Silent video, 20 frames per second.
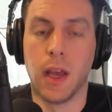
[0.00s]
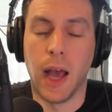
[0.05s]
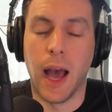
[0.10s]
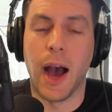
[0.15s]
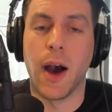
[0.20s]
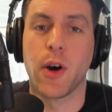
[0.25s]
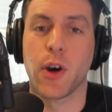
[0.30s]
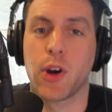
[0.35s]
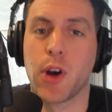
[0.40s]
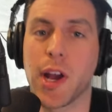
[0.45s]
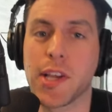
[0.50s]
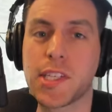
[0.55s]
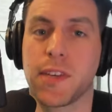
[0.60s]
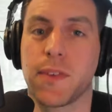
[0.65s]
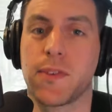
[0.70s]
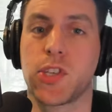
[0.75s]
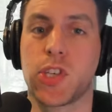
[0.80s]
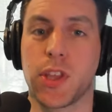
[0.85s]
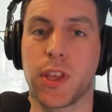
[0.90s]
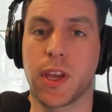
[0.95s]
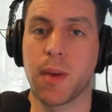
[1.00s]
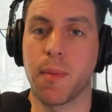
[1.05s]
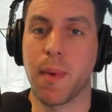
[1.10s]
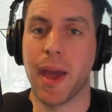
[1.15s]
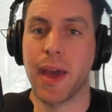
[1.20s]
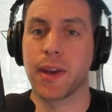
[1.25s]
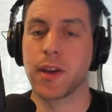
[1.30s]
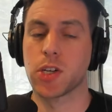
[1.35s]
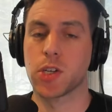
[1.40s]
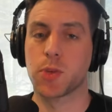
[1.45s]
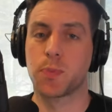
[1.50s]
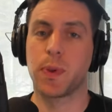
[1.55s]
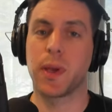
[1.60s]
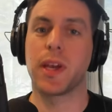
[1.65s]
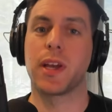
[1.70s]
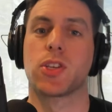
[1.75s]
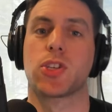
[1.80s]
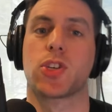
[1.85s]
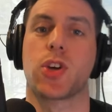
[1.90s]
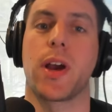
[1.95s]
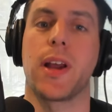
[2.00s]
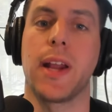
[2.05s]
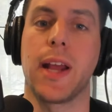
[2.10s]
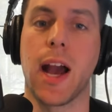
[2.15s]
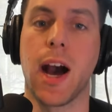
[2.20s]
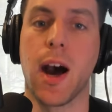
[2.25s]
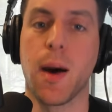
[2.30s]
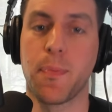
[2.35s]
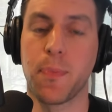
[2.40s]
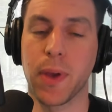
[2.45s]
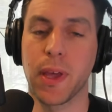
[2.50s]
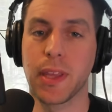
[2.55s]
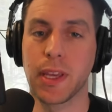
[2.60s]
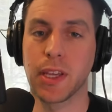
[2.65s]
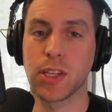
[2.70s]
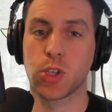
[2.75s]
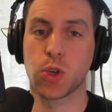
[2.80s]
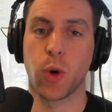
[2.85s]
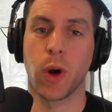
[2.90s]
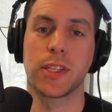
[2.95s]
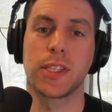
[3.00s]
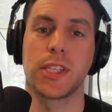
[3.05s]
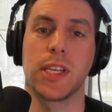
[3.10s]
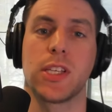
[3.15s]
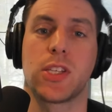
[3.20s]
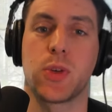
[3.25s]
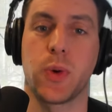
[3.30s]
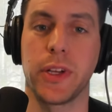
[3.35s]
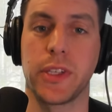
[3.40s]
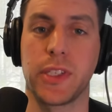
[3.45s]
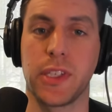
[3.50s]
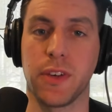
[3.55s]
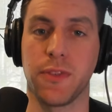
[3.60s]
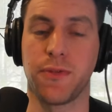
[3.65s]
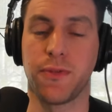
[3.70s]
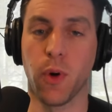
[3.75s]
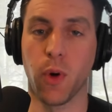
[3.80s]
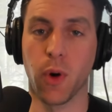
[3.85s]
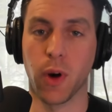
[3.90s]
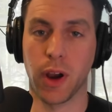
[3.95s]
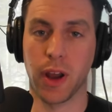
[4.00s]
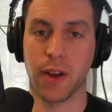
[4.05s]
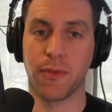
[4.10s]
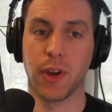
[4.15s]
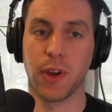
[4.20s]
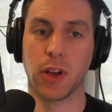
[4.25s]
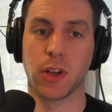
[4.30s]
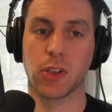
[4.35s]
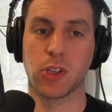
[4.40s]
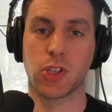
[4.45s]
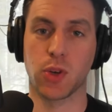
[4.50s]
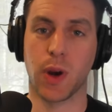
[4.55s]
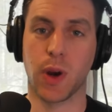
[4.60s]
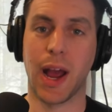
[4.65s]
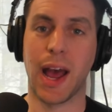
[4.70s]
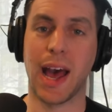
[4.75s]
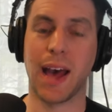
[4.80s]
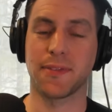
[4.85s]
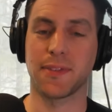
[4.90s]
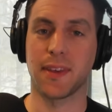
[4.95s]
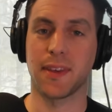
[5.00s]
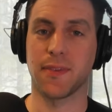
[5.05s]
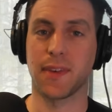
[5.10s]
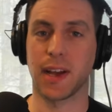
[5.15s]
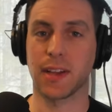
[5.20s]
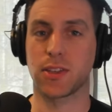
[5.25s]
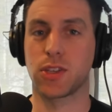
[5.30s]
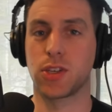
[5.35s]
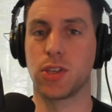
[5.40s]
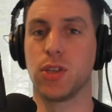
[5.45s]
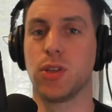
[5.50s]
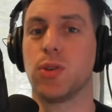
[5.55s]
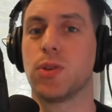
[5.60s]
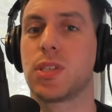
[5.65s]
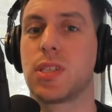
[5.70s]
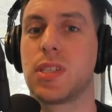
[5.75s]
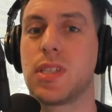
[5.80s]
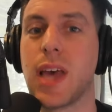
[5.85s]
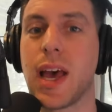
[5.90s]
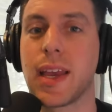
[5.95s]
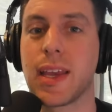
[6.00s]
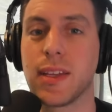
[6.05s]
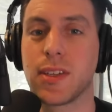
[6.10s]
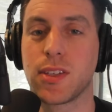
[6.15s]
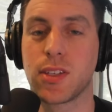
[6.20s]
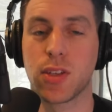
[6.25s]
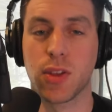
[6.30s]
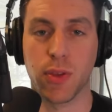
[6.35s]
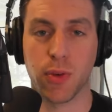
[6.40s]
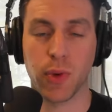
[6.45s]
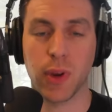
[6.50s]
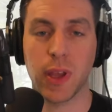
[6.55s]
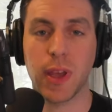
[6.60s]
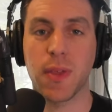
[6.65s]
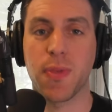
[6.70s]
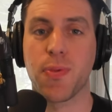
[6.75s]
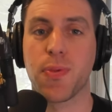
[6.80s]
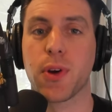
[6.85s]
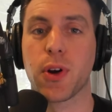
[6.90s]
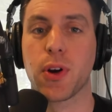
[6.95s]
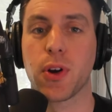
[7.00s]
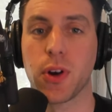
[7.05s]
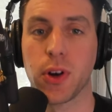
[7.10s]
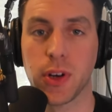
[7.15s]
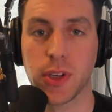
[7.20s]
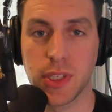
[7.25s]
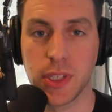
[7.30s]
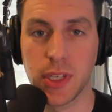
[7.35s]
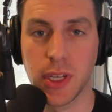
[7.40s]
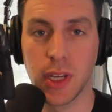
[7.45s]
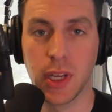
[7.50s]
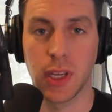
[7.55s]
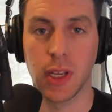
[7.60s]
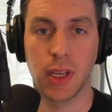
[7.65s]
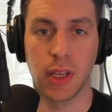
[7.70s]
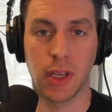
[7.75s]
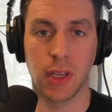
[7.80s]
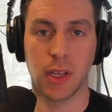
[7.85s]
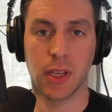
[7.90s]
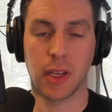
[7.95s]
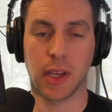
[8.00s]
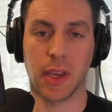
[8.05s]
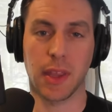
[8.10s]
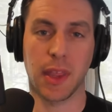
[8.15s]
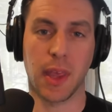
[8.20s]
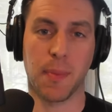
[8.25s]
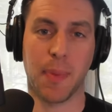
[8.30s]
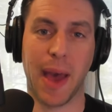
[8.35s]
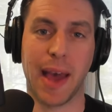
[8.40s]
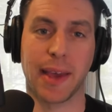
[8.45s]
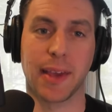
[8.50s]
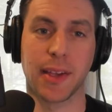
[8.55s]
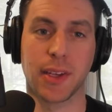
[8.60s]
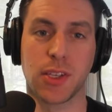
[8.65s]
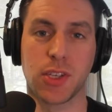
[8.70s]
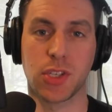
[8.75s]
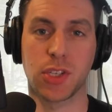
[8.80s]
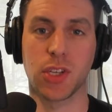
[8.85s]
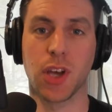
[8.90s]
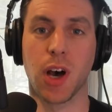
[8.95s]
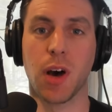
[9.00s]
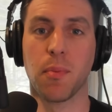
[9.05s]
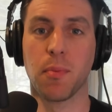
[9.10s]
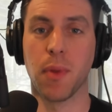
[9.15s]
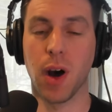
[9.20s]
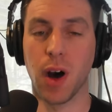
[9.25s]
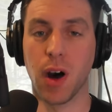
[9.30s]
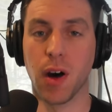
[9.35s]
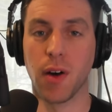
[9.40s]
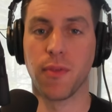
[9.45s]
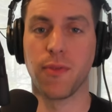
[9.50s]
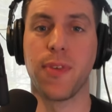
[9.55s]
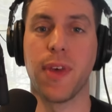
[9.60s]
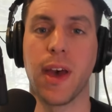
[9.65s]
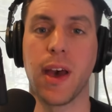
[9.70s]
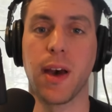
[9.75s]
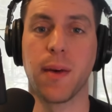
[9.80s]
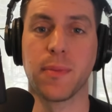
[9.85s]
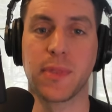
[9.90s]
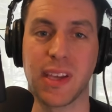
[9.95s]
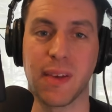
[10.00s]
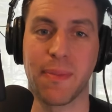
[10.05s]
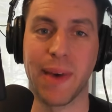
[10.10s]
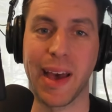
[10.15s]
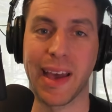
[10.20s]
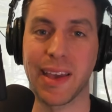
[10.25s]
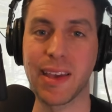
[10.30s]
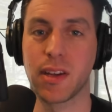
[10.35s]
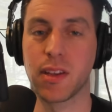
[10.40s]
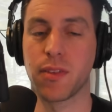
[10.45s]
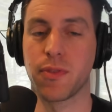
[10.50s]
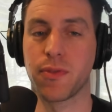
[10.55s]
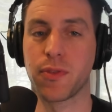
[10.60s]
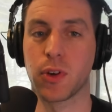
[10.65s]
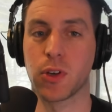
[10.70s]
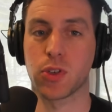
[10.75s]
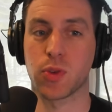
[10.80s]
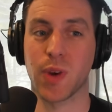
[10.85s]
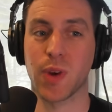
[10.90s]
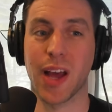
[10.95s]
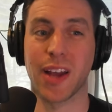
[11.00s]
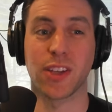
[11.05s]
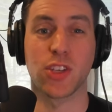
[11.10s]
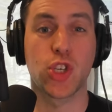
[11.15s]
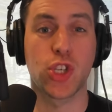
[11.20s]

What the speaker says: How aggressive should the Commanders be in trading up in the 2024 NFL Draft? They've got 2 seconds, 3/3. Can they package some of them to get back into the first round?